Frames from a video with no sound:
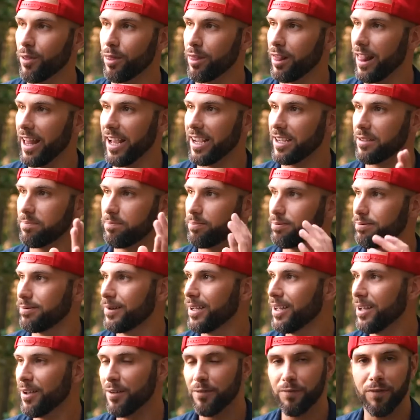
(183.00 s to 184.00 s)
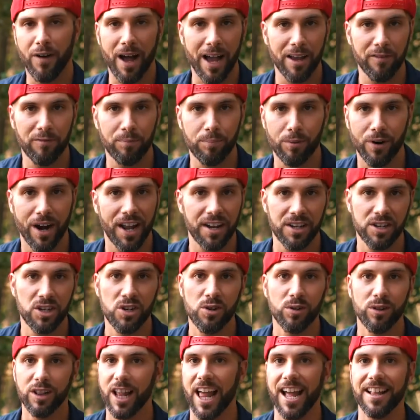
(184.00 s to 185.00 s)
with like 5 brand
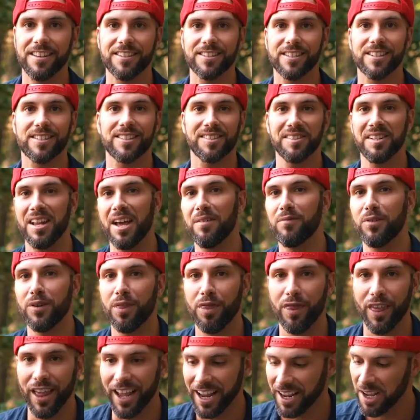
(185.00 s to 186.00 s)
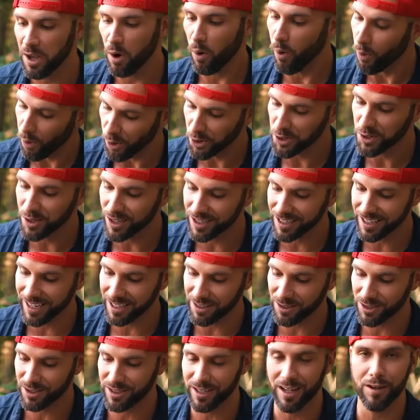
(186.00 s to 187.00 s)
new lenses and everything, or you can
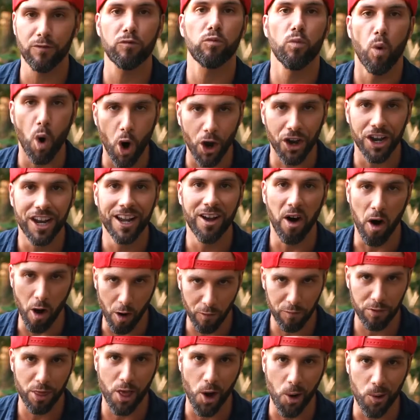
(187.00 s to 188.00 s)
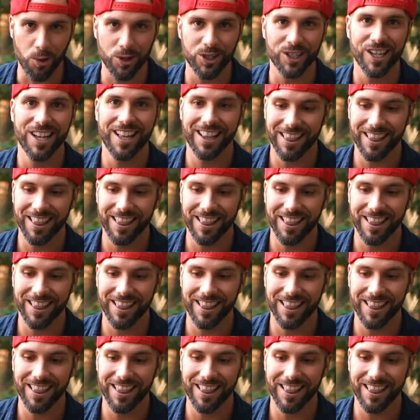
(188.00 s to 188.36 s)
get yourself one of those